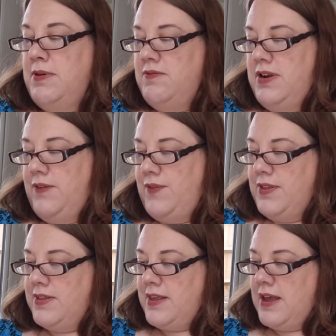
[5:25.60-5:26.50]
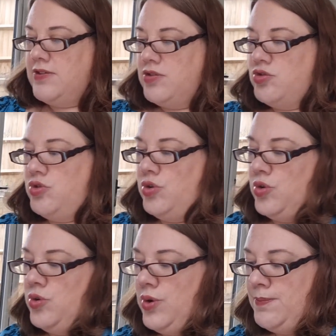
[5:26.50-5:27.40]
to be a really fun set
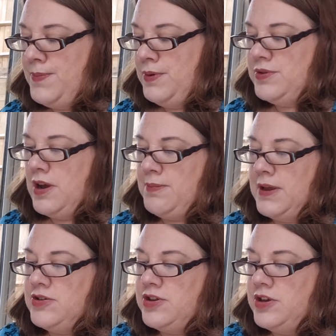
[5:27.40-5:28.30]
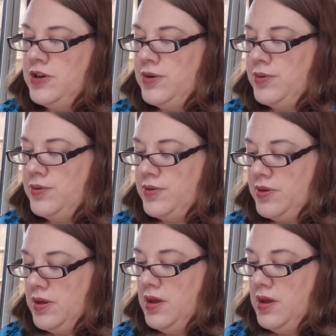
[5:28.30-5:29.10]
to build up and to use.